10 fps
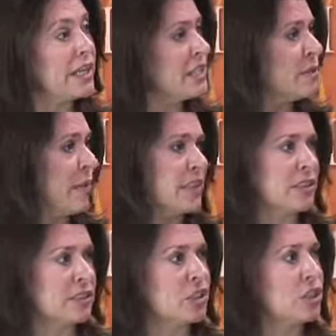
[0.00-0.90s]
It is
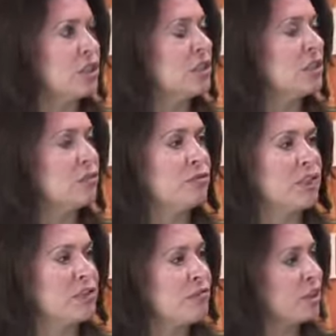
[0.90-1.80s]
amazing. She's still
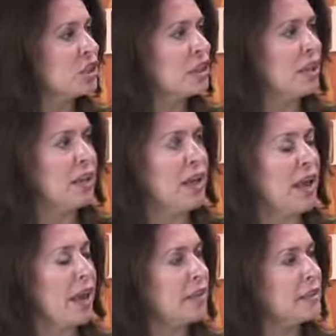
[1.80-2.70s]
fully functioning
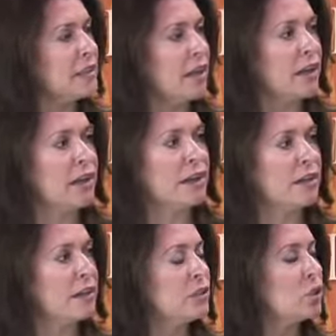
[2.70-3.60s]
and
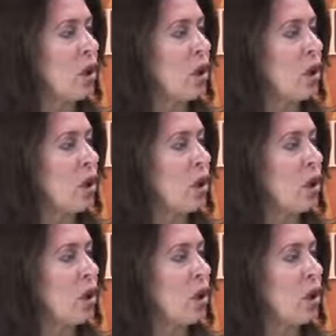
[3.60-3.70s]
drives.